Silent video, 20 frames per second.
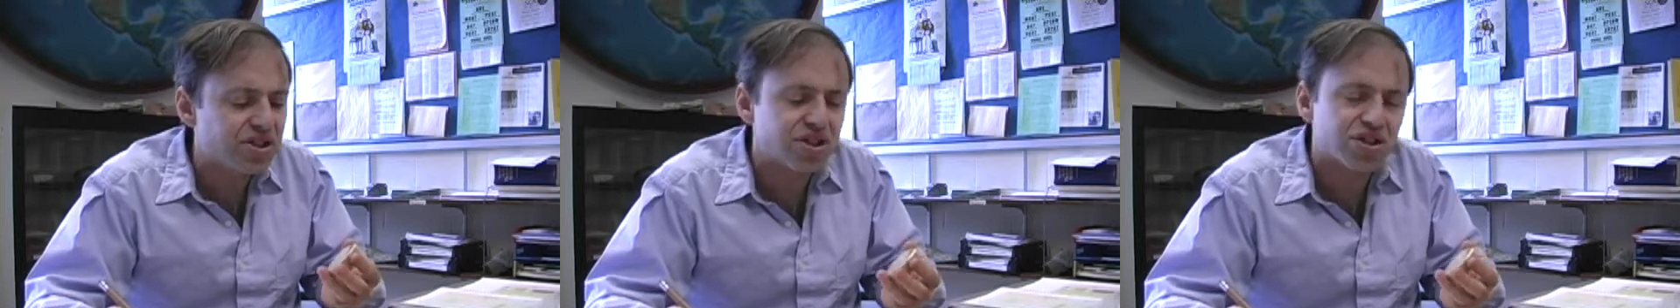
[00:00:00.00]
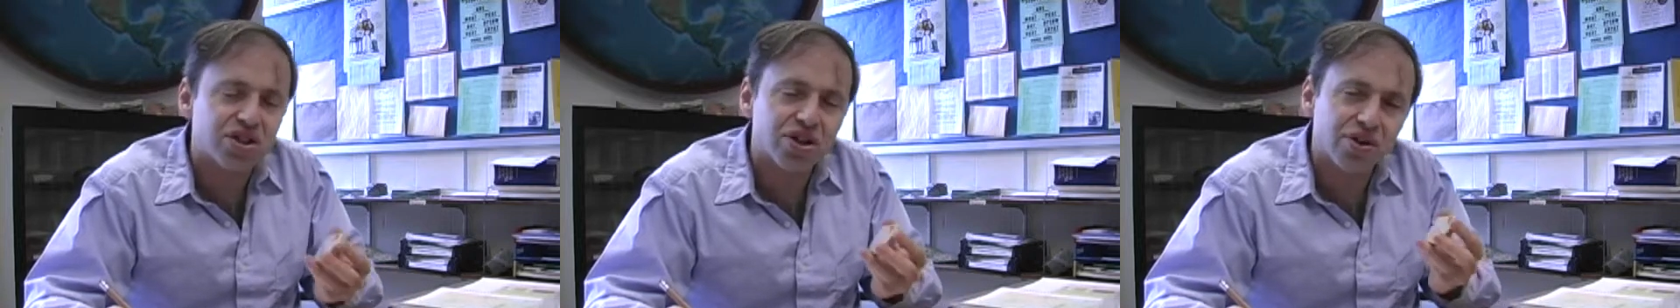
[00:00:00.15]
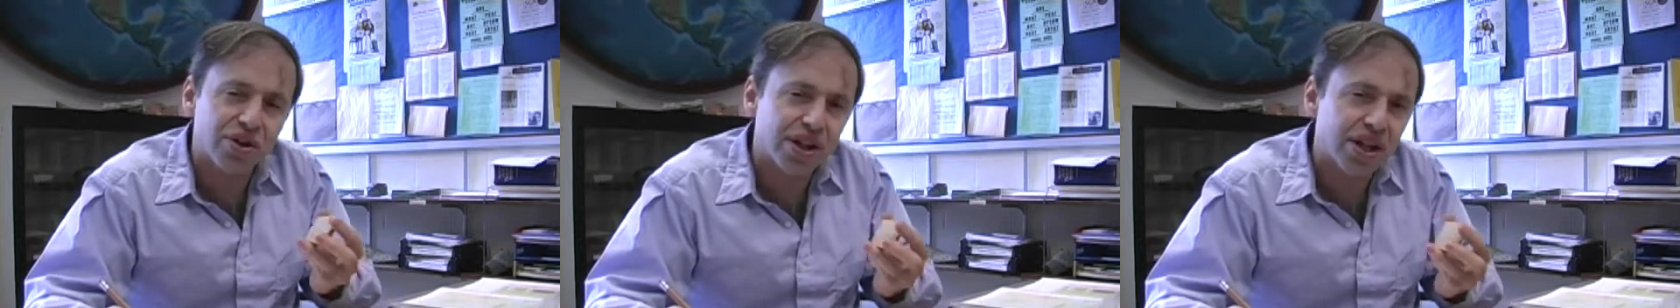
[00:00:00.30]

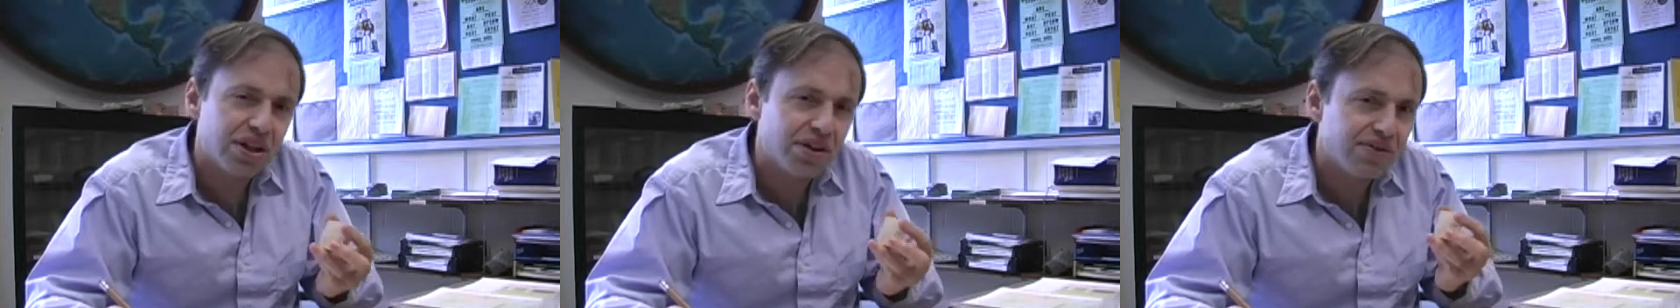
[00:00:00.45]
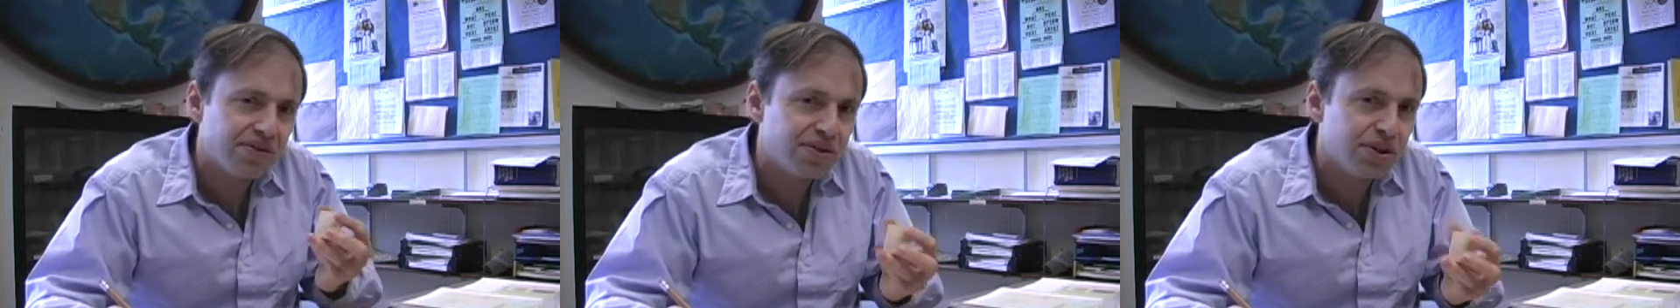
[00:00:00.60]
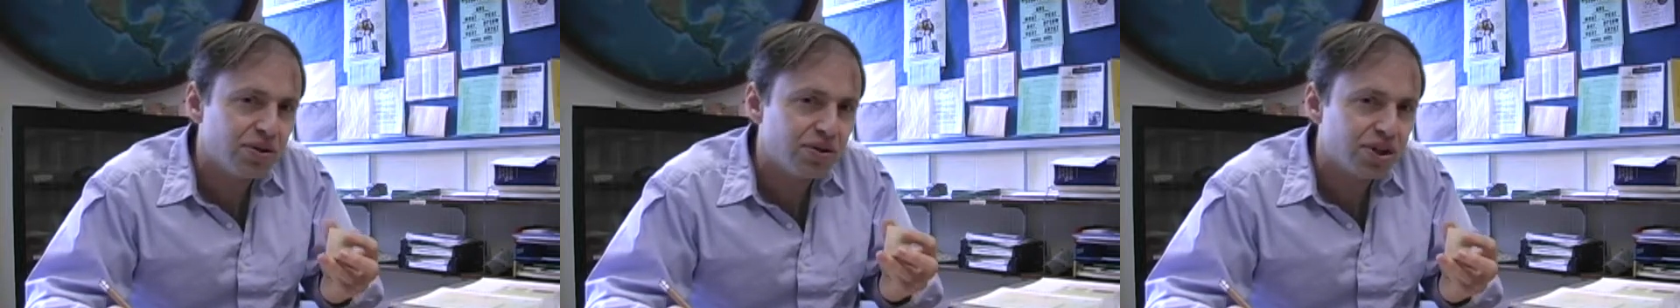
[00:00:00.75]
so that in the
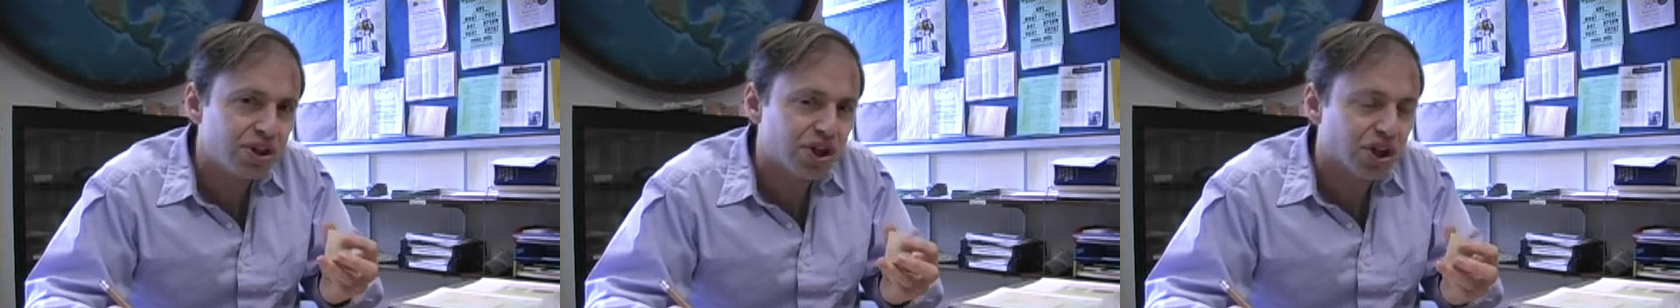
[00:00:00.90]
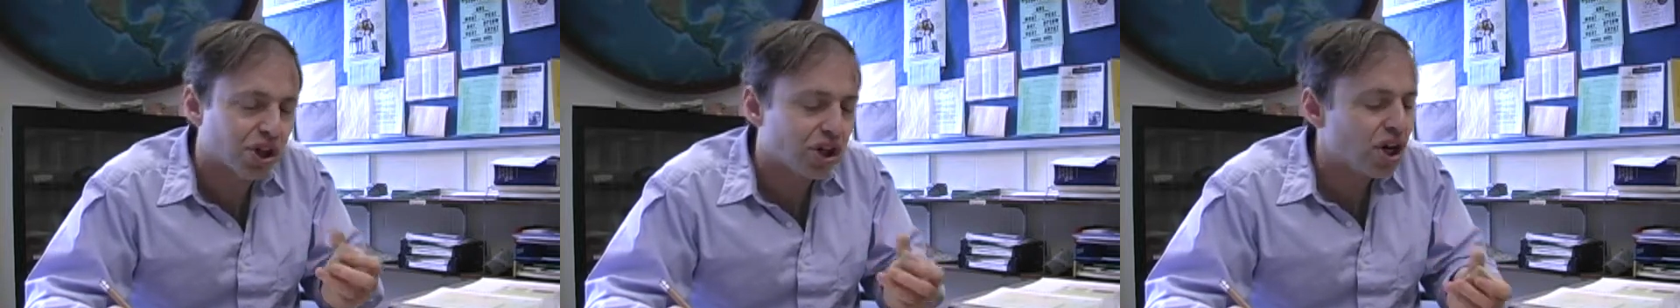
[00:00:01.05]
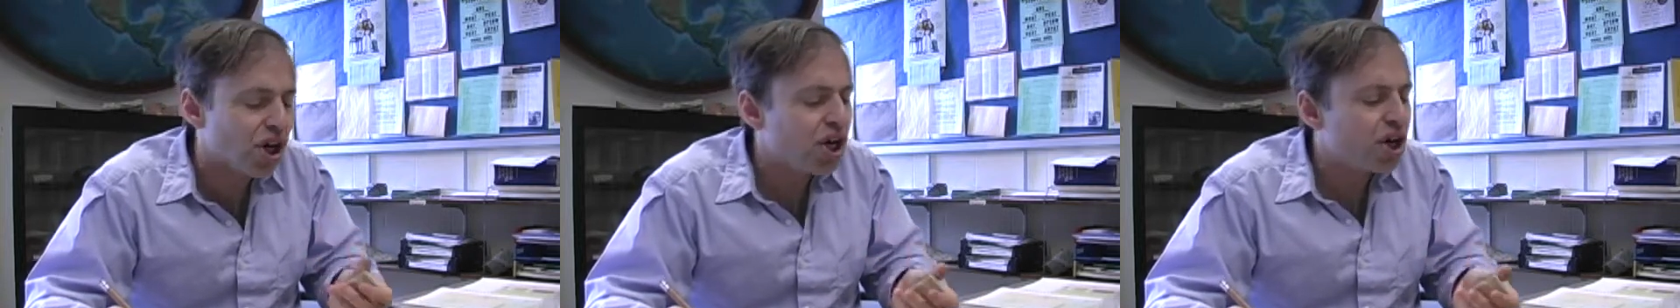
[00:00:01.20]

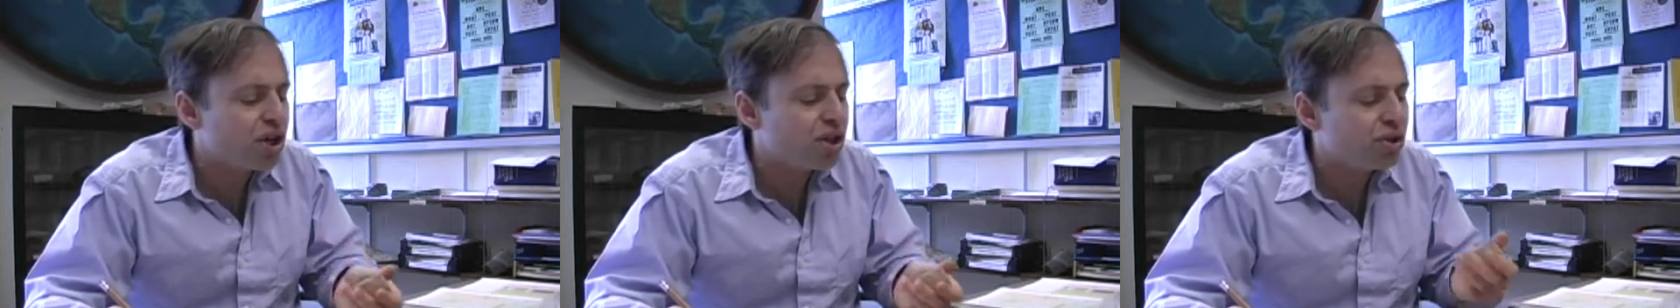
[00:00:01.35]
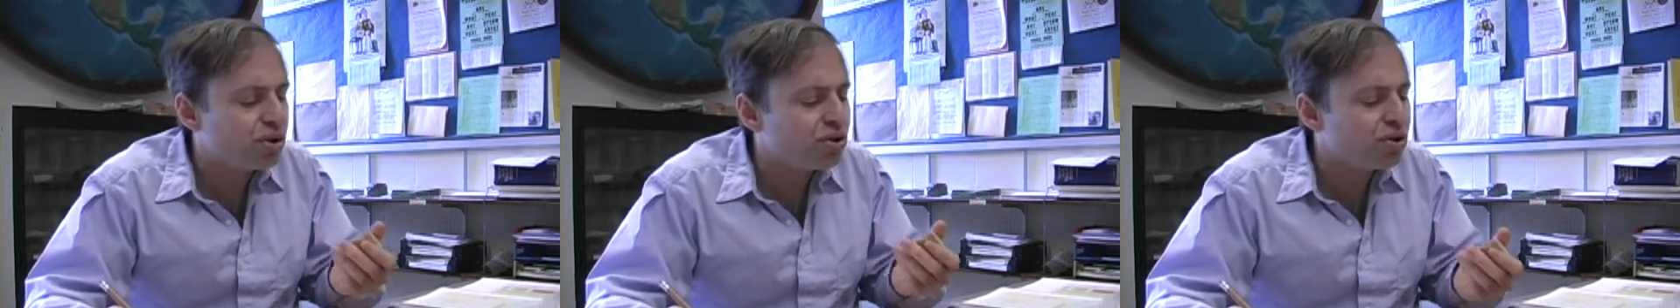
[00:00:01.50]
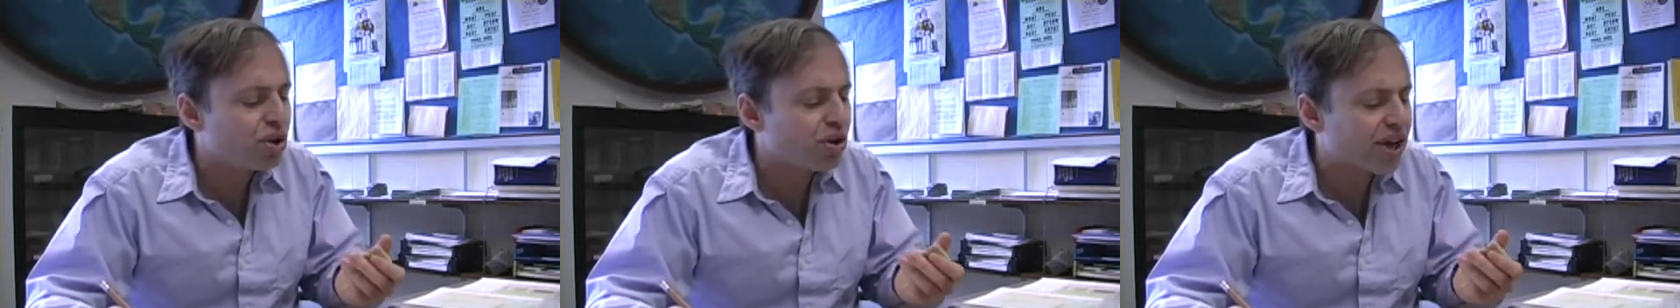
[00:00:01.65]
future
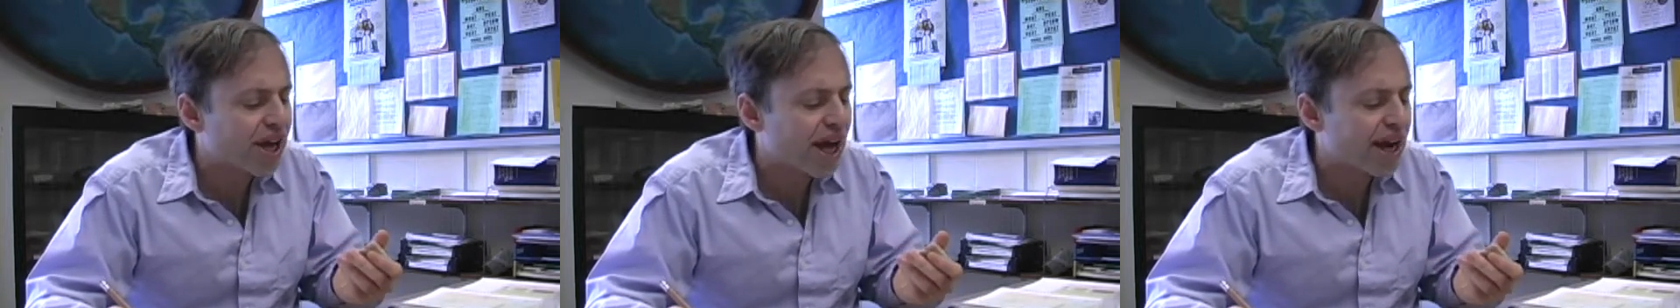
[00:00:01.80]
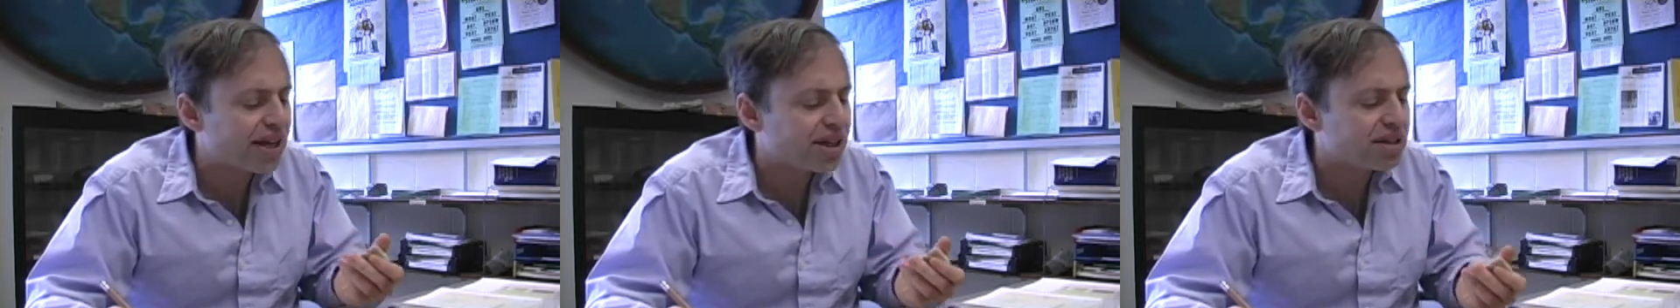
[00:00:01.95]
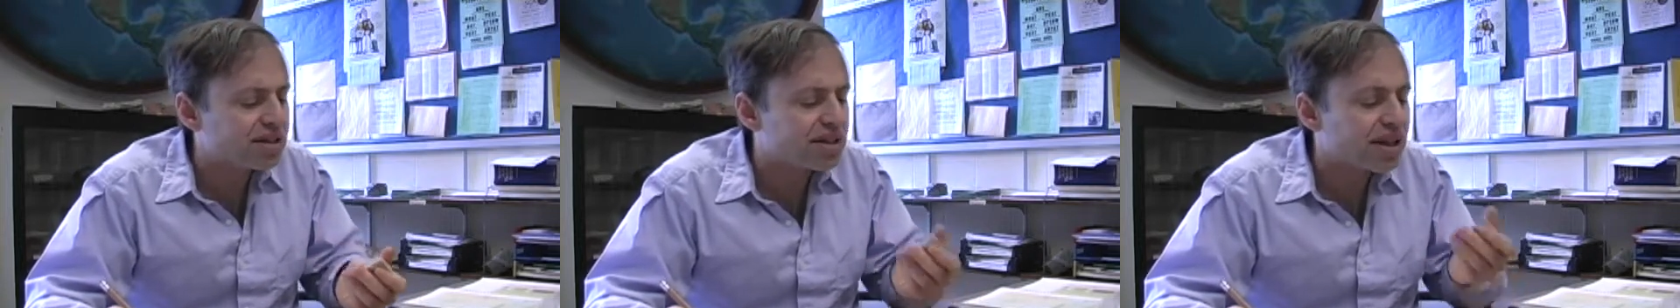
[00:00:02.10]
you look at it
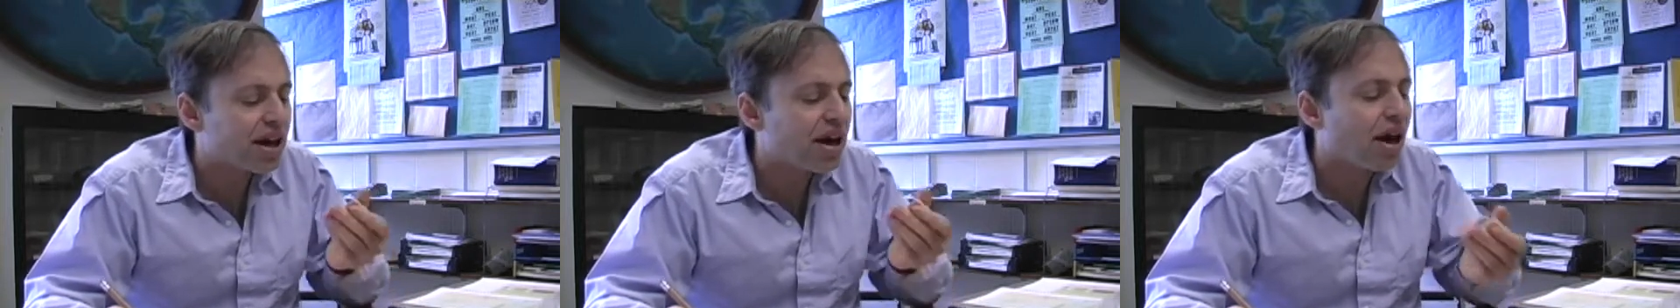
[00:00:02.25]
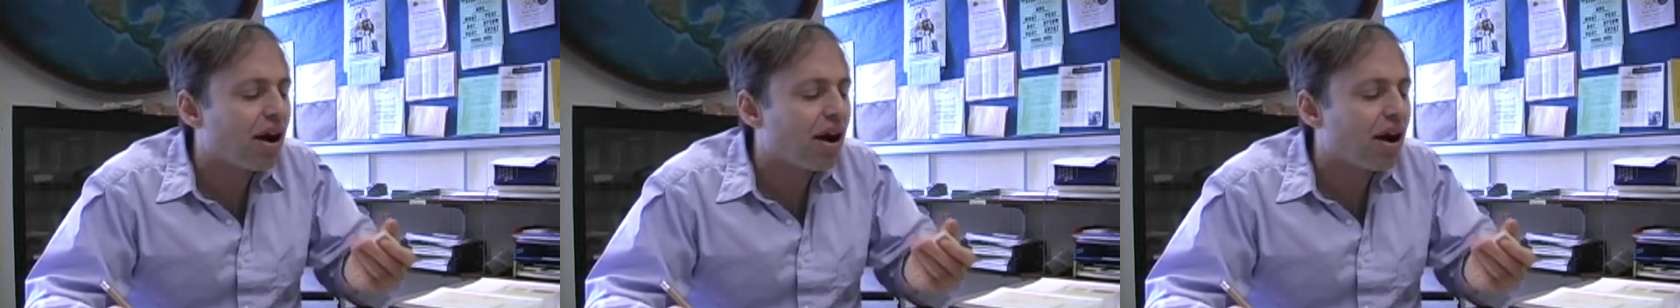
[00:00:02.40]
and you say,